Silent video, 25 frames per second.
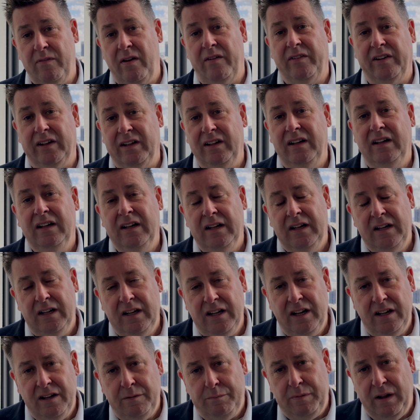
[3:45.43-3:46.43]
other
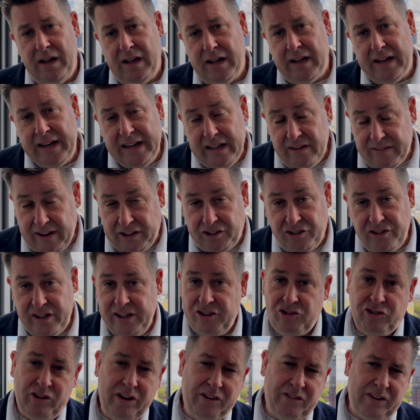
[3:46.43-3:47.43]
innovation
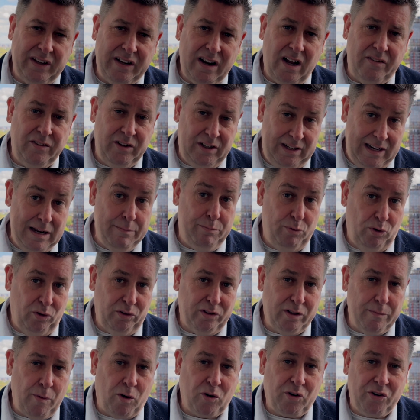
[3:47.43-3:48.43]
districts in other liberal
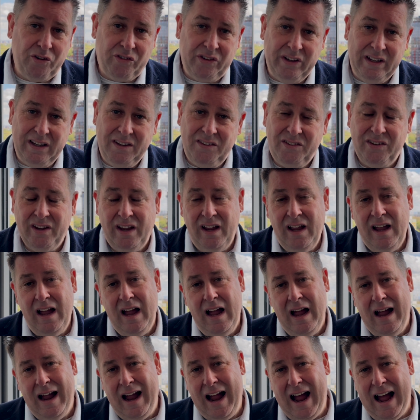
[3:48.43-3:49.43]
democracies.
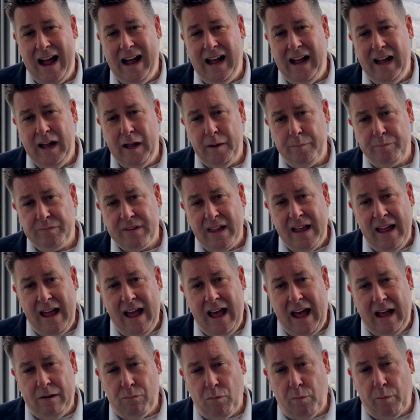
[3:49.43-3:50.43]
And
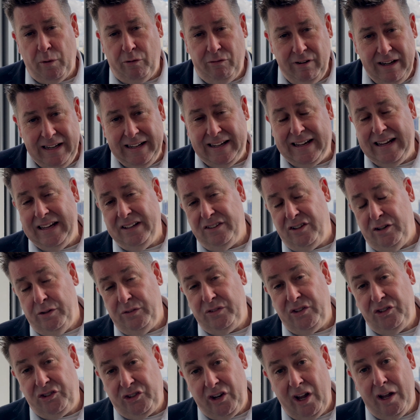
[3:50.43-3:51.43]
what we're really keen to do
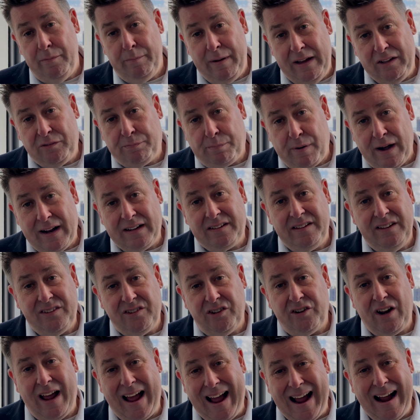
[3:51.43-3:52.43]
is to share best practice
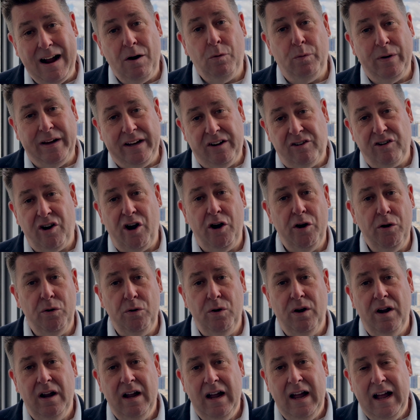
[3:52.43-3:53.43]
on how we
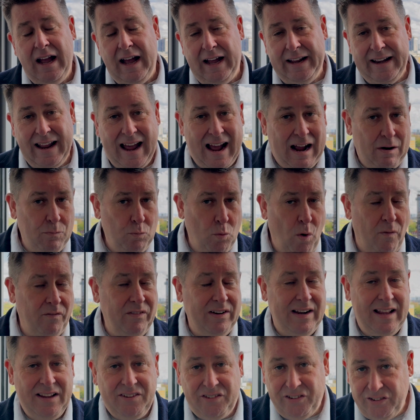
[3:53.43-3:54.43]
grow and what
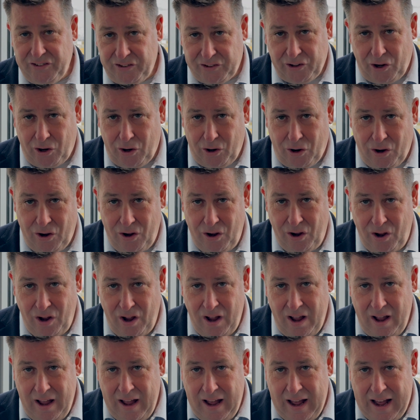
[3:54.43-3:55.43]
the lessons are.
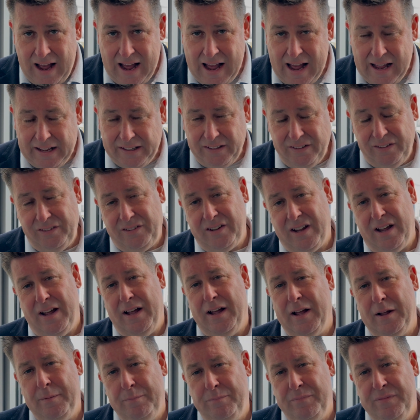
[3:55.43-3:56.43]
And
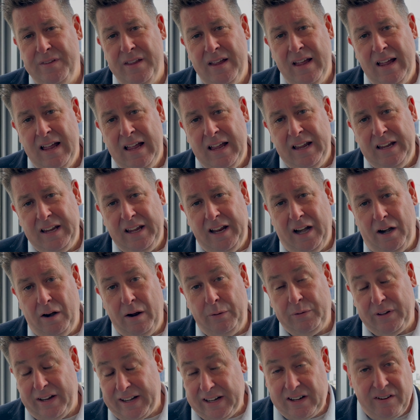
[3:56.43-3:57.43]
I
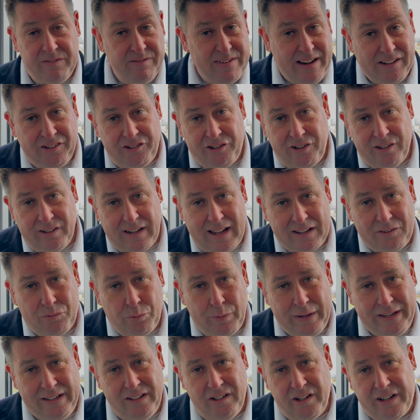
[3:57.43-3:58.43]
was at a convention last
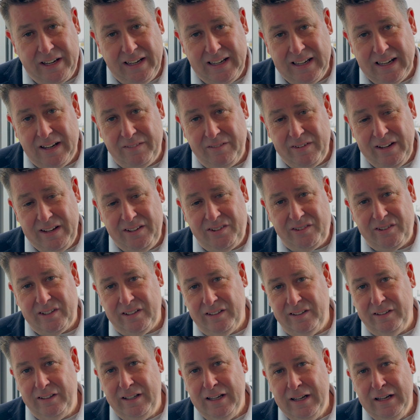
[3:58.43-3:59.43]
week looking at this,
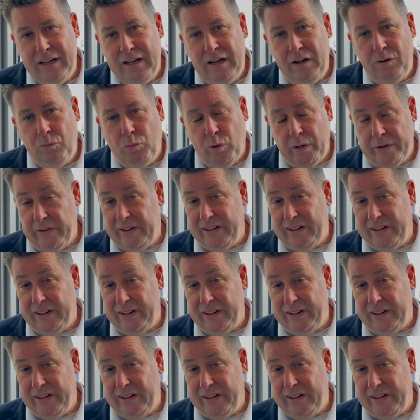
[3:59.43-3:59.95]
and one of